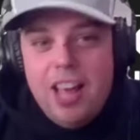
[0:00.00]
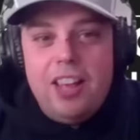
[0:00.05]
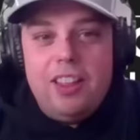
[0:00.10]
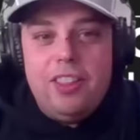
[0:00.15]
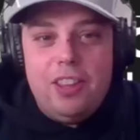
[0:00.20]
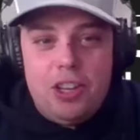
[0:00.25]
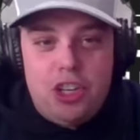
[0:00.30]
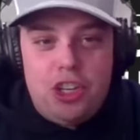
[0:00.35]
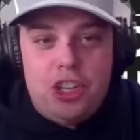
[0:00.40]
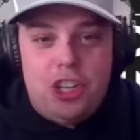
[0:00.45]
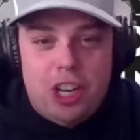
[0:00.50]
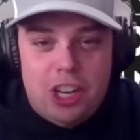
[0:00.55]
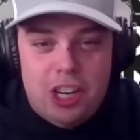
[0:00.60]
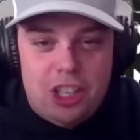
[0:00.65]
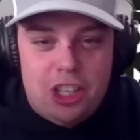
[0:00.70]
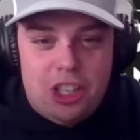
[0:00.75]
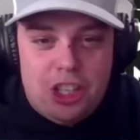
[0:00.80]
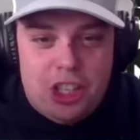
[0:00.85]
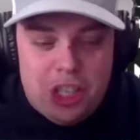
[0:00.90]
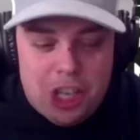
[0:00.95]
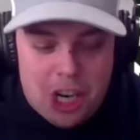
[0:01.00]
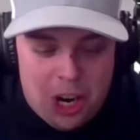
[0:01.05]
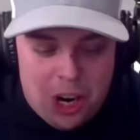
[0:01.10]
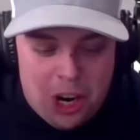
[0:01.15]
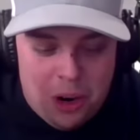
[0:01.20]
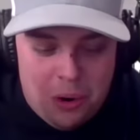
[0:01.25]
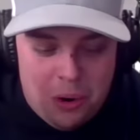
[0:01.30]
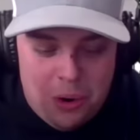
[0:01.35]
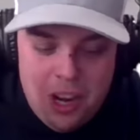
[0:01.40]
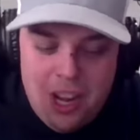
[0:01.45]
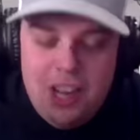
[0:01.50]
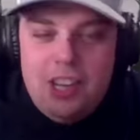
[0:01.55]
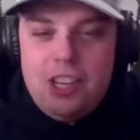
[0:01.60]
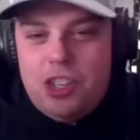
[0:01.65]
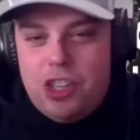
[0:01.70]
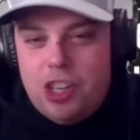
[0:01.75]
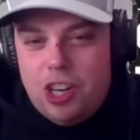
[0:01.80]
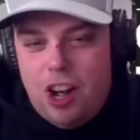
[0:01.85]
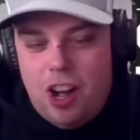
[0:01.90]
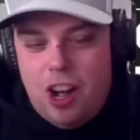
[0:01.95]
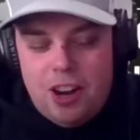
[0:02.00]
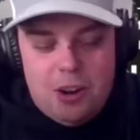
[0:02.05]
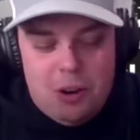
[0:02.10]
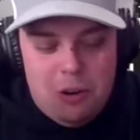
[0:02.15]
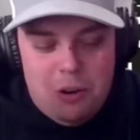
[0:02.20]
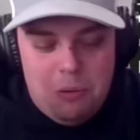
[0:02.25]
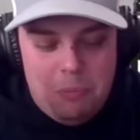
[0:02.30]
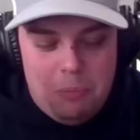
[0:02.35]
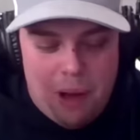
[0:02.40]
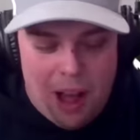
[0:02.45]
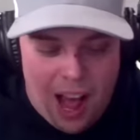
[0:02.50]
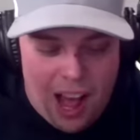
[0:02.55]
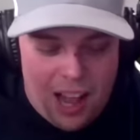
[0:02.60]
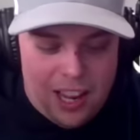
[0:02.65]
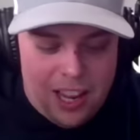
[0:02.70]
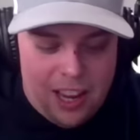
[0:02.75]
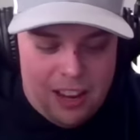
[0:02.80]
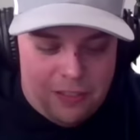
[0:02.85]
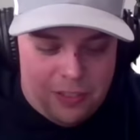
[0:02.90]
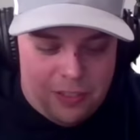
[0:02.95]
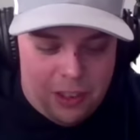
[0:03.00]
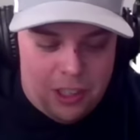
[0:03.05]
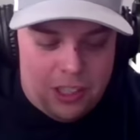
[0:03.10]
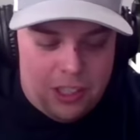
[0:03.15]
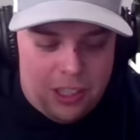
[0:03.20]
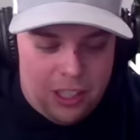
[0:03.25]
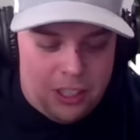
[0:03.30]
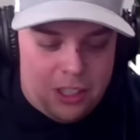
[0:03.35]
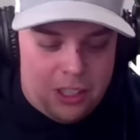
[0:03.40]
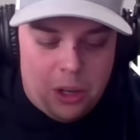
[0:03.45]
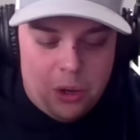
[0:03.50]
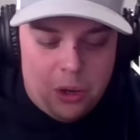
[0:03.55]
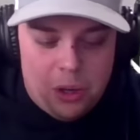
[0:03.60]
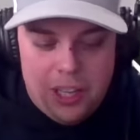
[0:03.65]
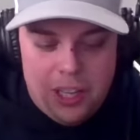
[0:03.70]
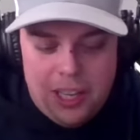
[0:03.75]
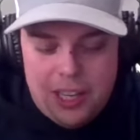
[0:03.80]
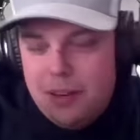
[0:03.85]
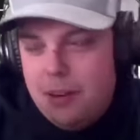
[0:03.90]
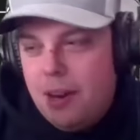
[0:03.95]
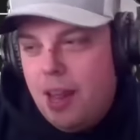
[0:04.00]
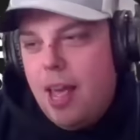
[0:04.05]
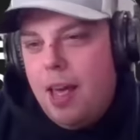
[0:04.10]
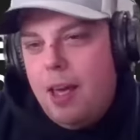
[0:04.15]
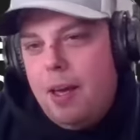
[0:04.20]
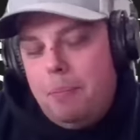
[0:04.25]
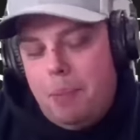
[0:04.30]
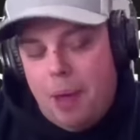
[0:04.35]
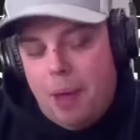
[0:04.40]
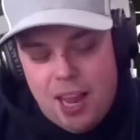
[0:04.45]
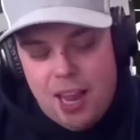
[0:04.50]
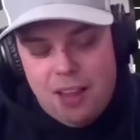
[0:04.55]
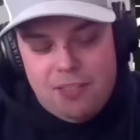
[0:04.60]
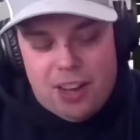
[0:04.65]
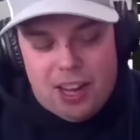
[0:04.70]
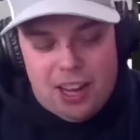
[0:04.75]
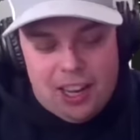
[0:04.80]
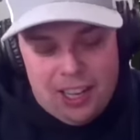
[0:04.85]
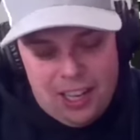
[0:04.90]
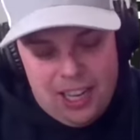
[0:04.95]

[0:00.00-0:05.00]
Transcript: the Sugar Show, Sean O'Malley versus Julian Paiva.